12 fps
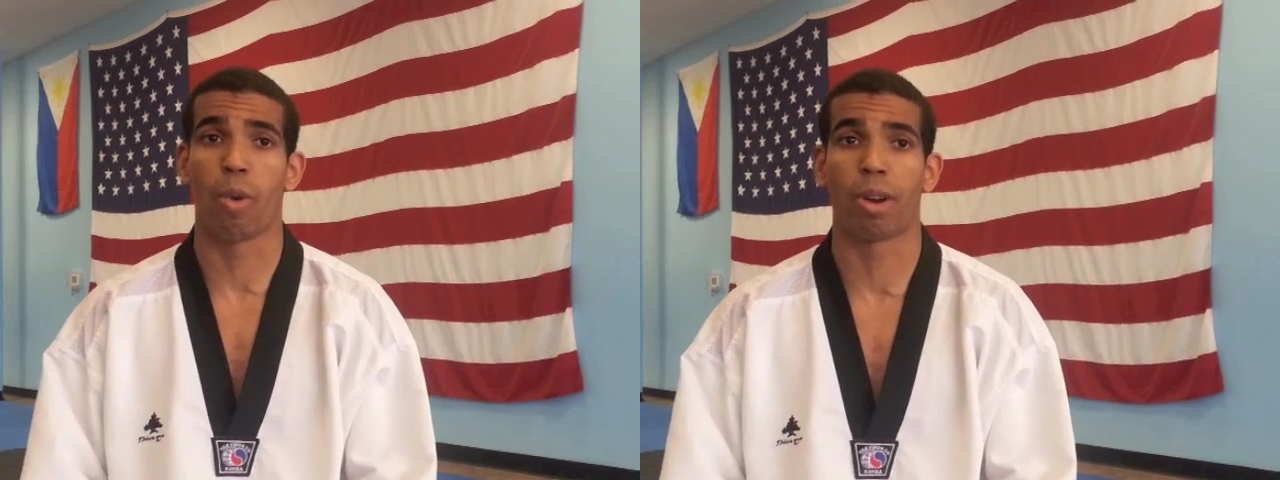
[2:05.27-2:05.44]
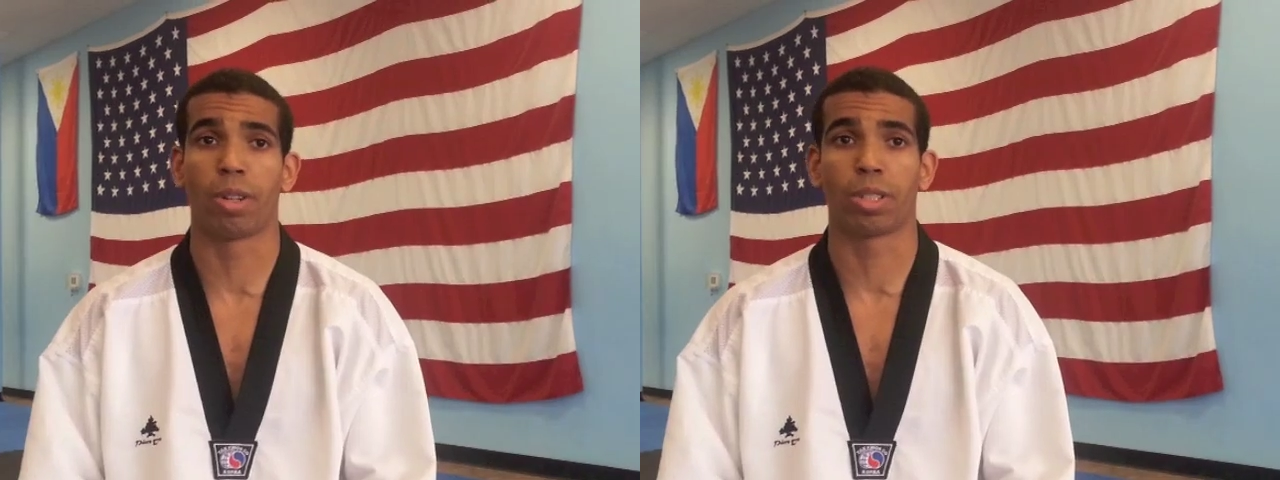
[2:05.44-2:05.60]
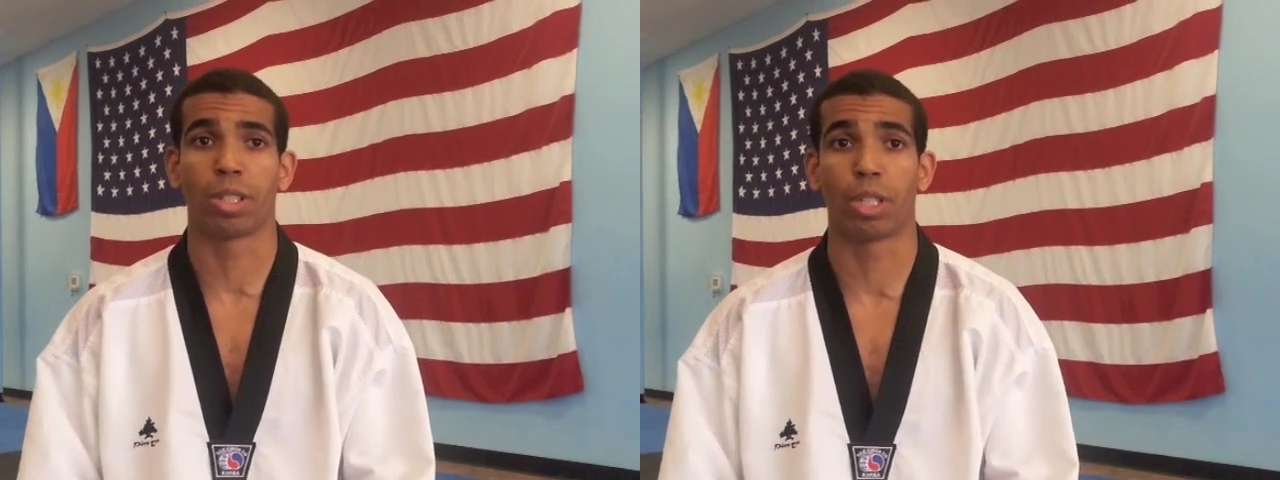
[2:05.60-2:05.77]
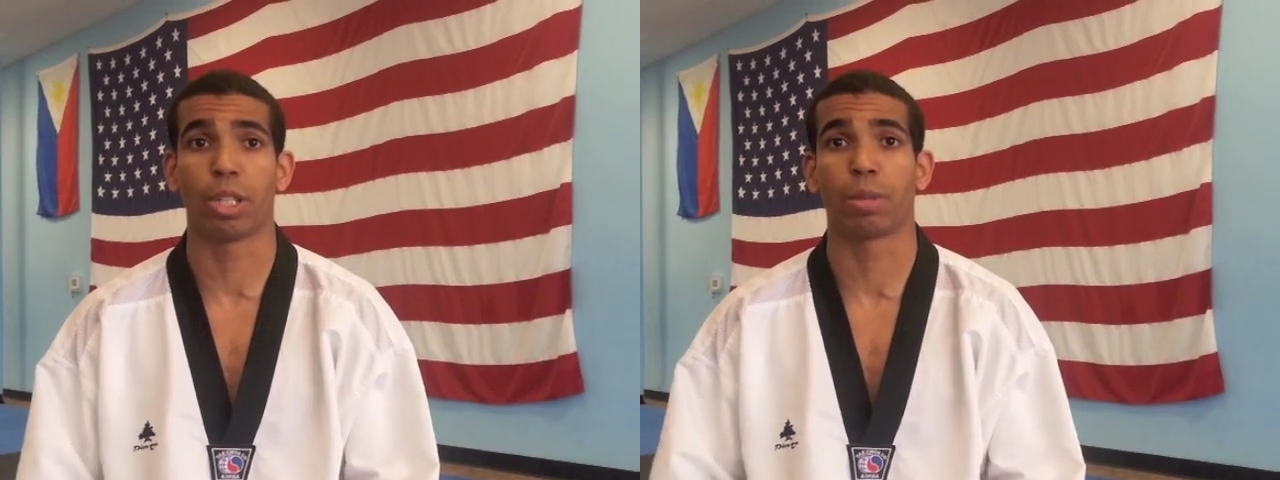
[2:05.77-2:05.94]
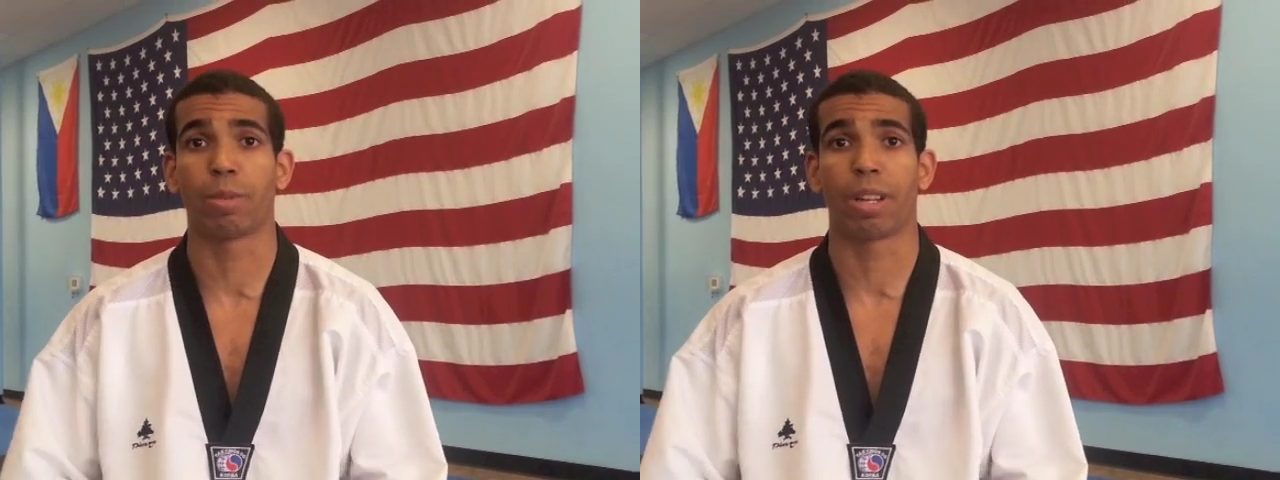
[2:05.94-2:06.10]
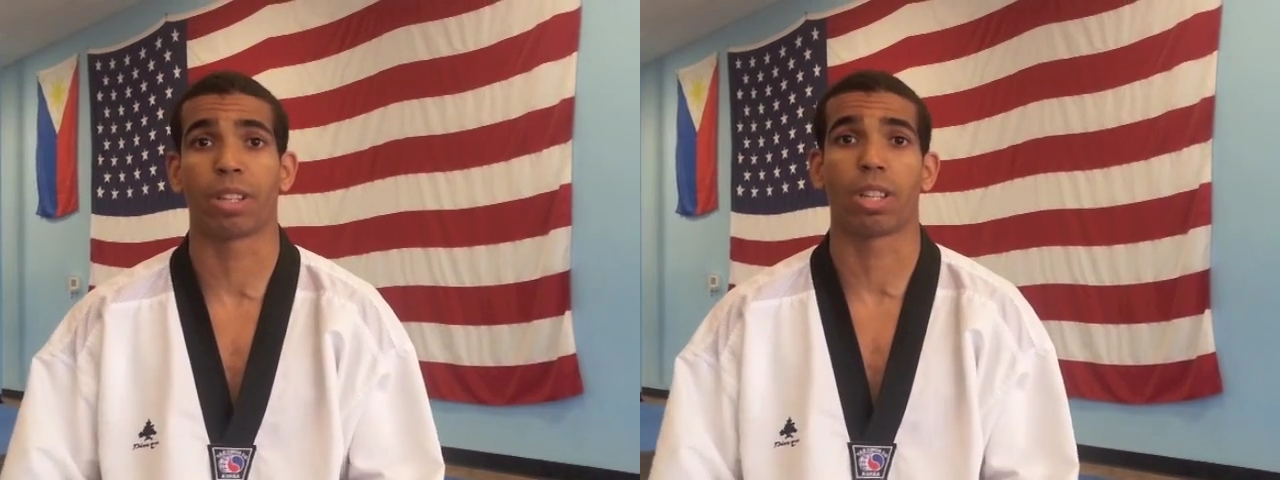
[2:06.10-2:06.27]
while to teach
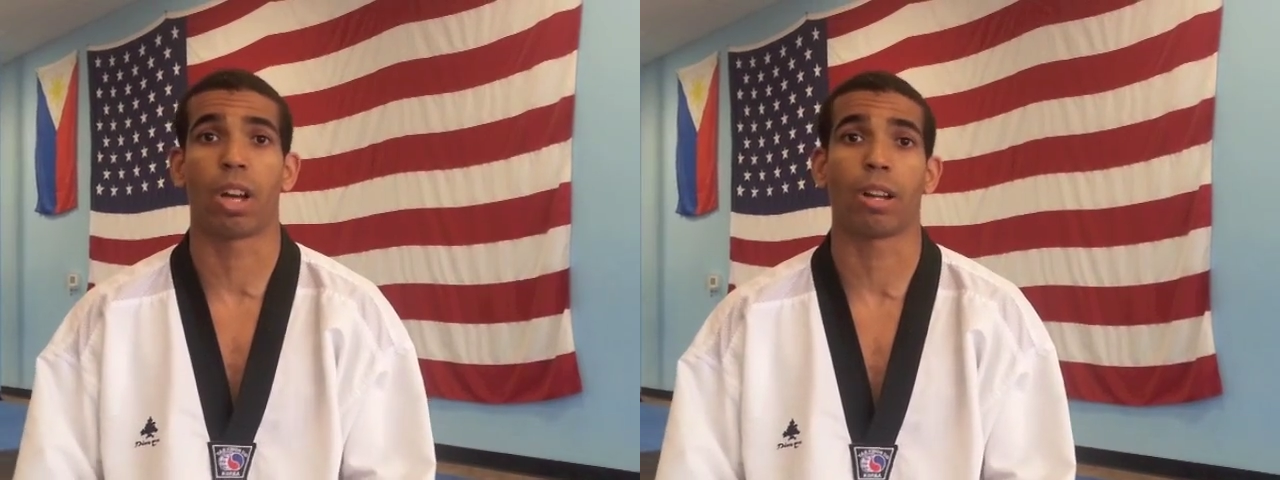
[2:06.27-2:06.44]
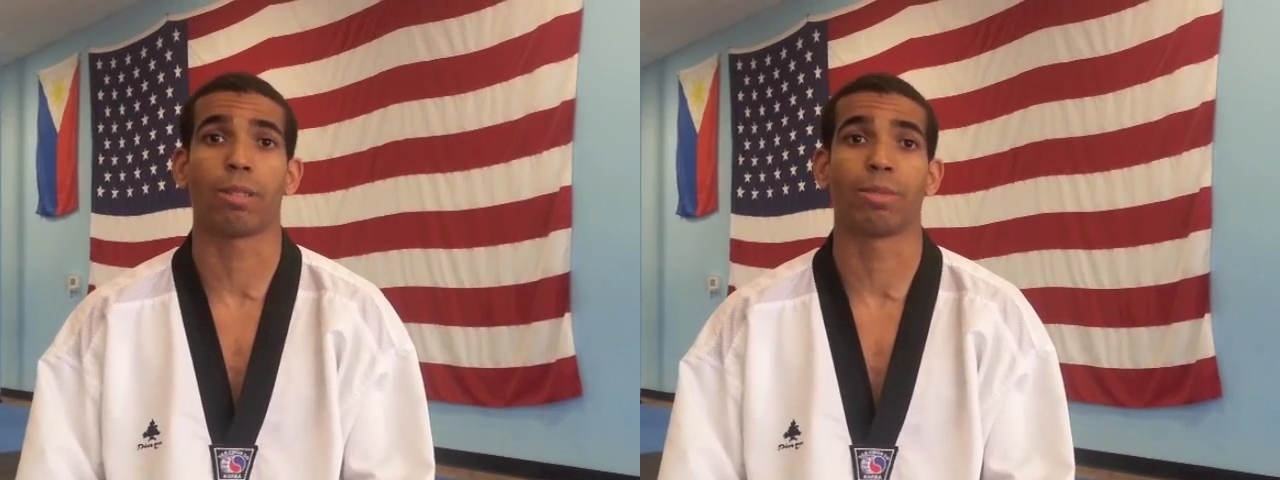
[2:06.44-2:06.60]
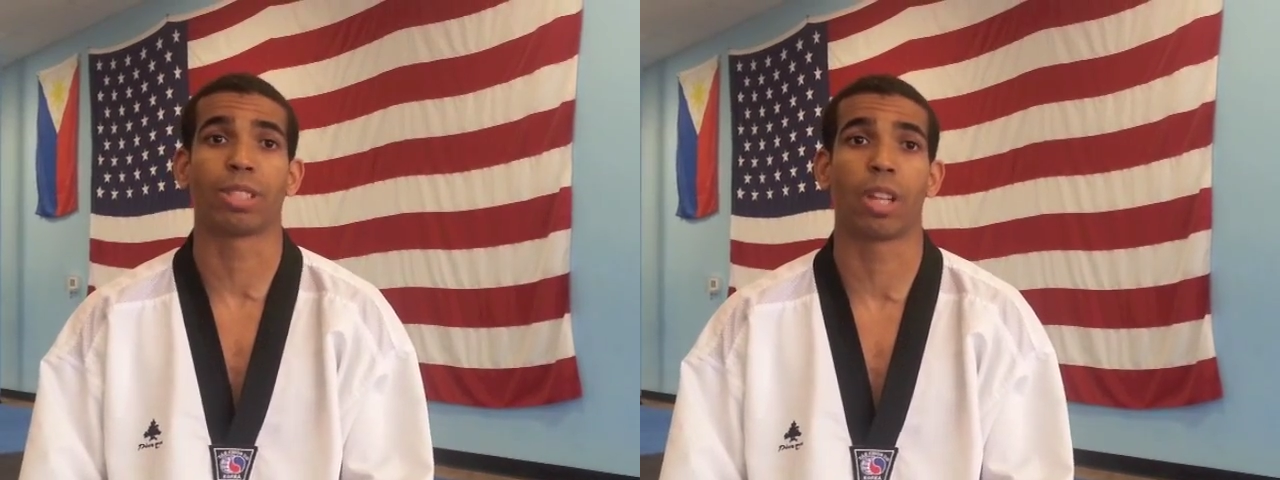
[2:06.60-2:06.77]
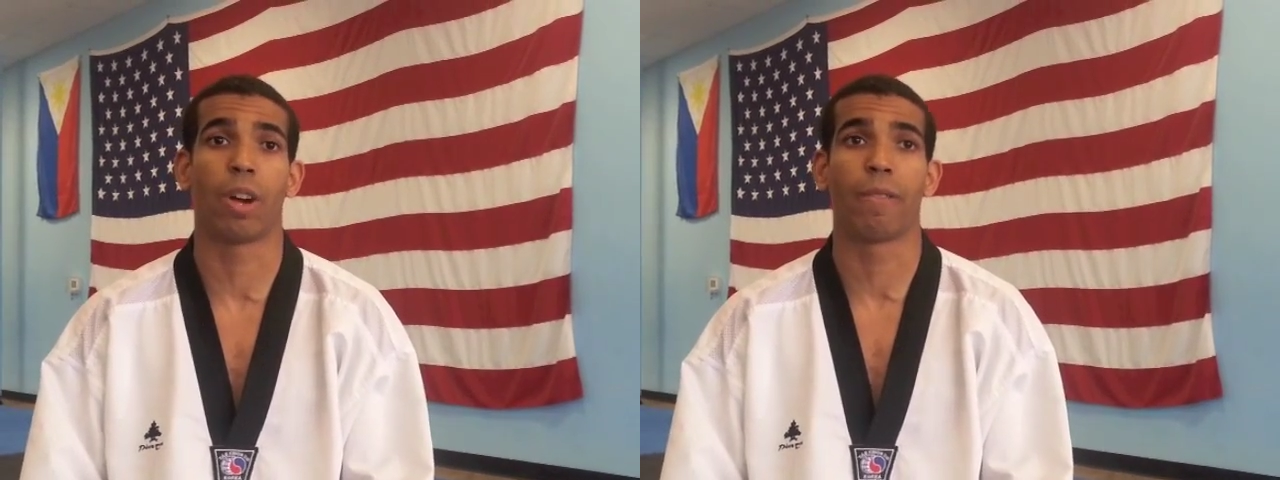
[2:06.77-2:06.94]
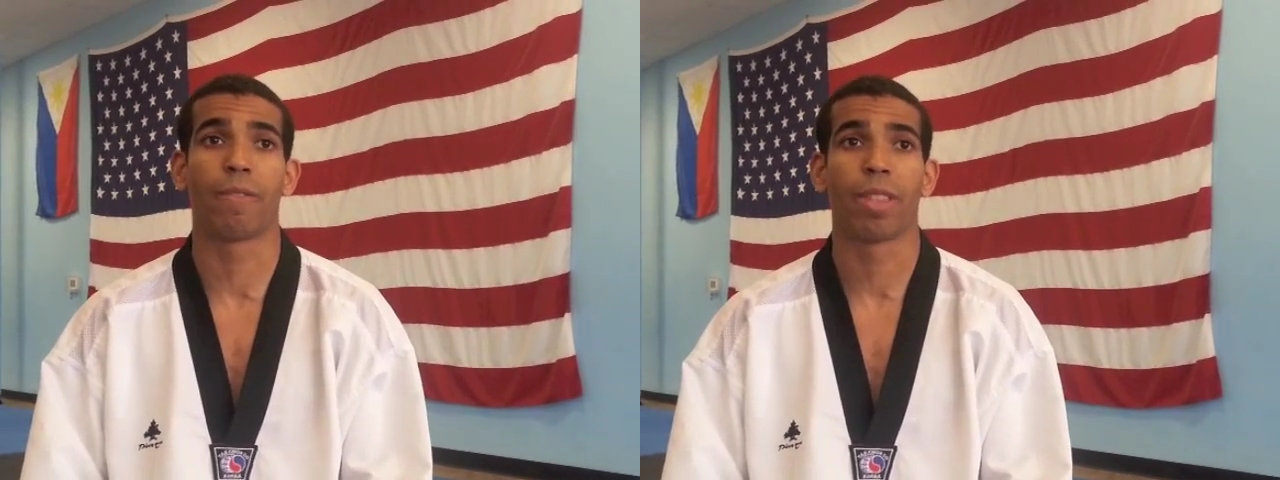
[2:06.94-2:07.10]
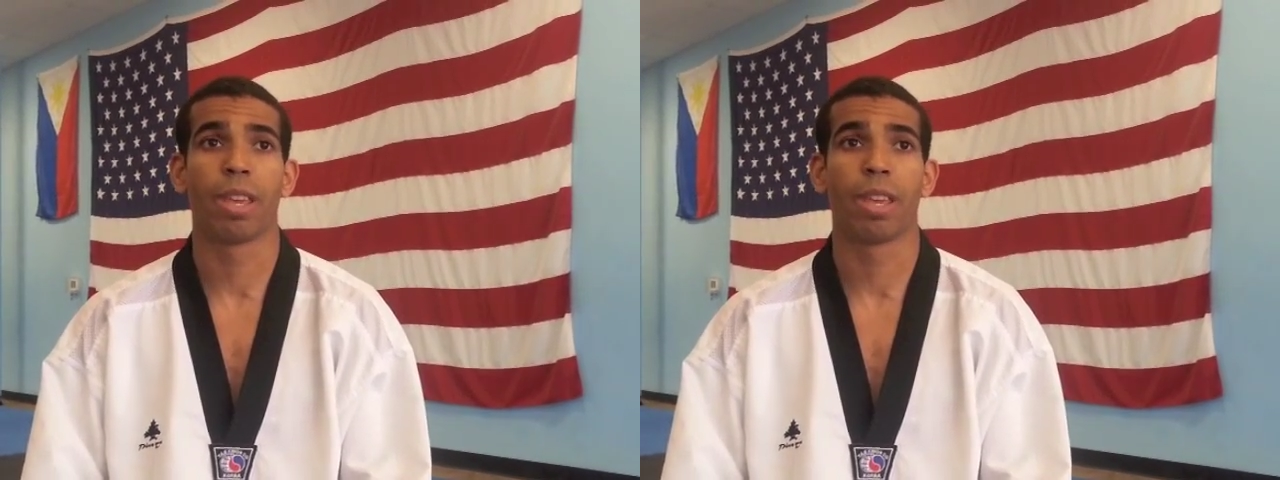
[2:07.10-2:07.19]
me how to talk himself.